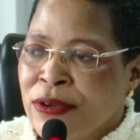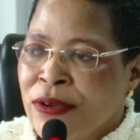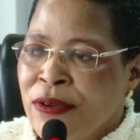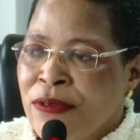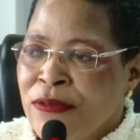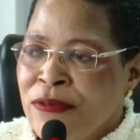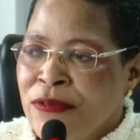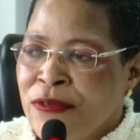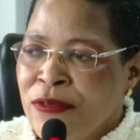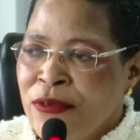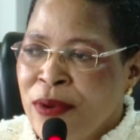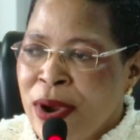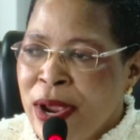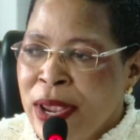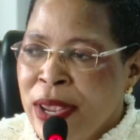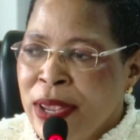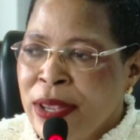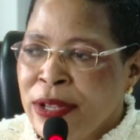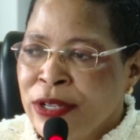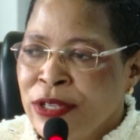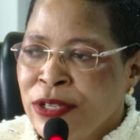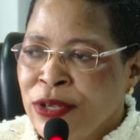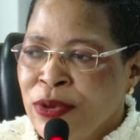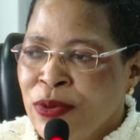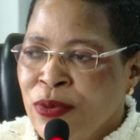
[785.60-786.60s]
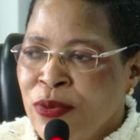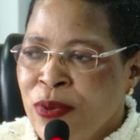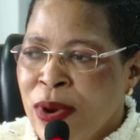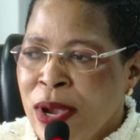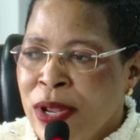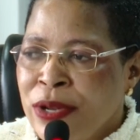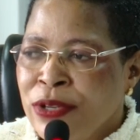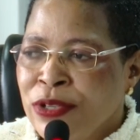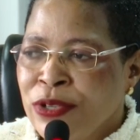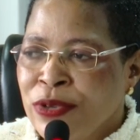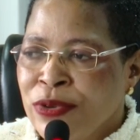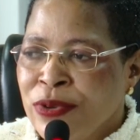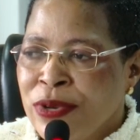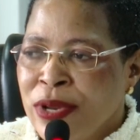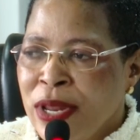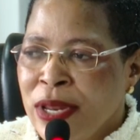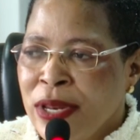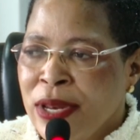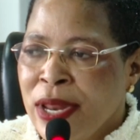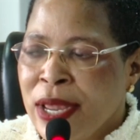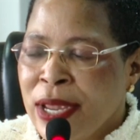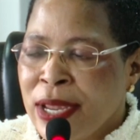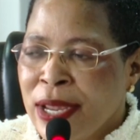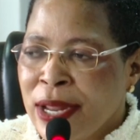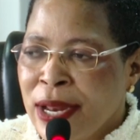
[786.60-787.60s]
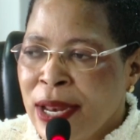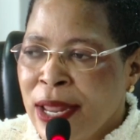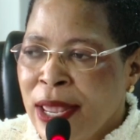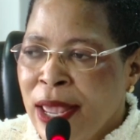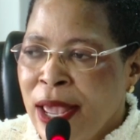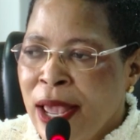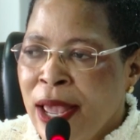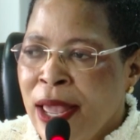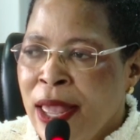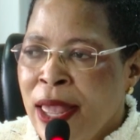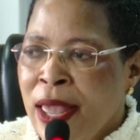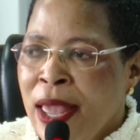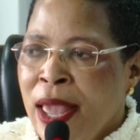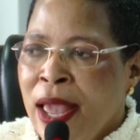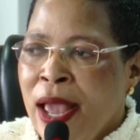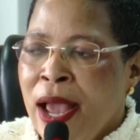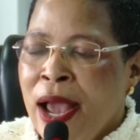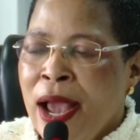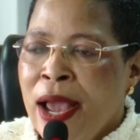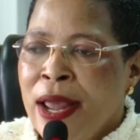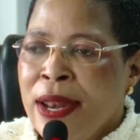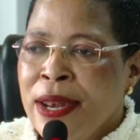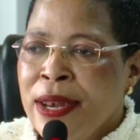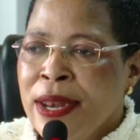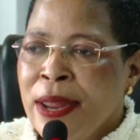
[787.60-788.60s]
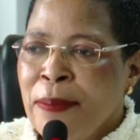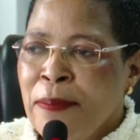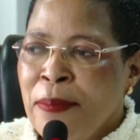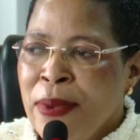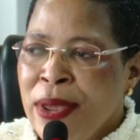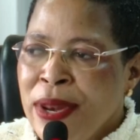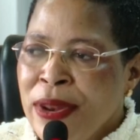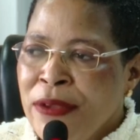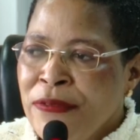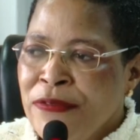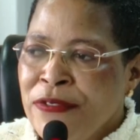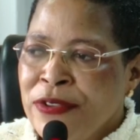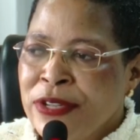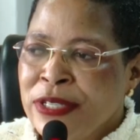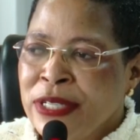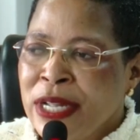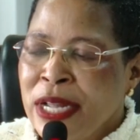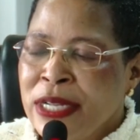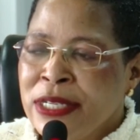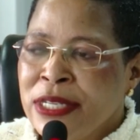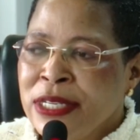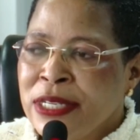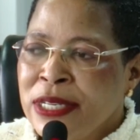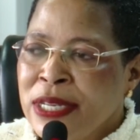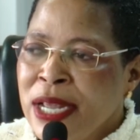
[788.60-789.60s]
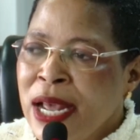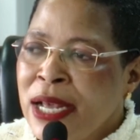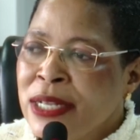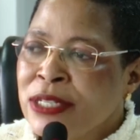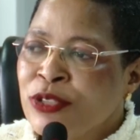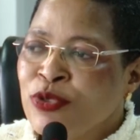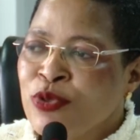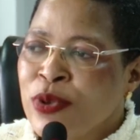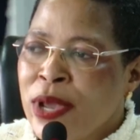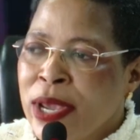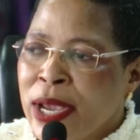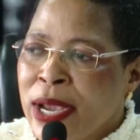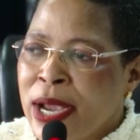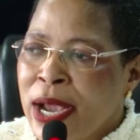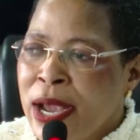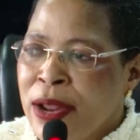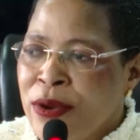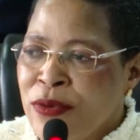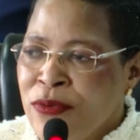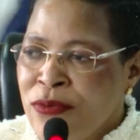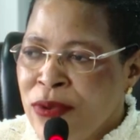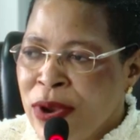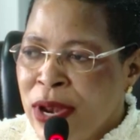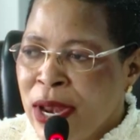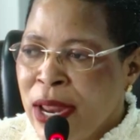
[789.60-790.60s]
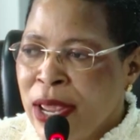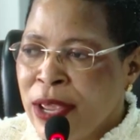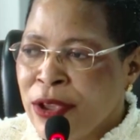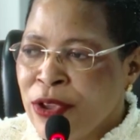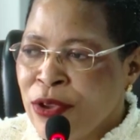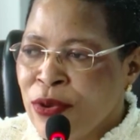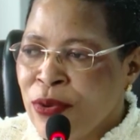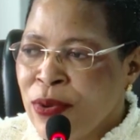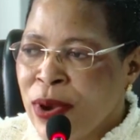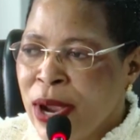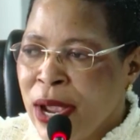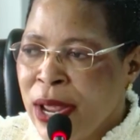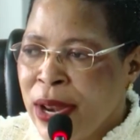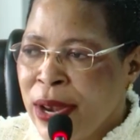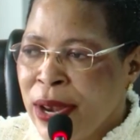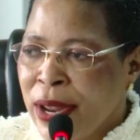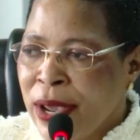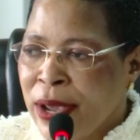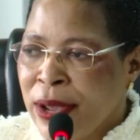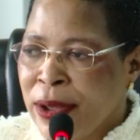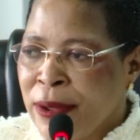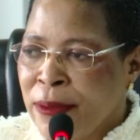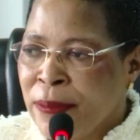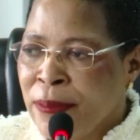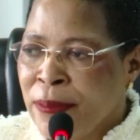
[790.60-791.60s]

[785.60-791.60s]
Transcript: of why one should declare, and the benefits that it has to a country like Uganda.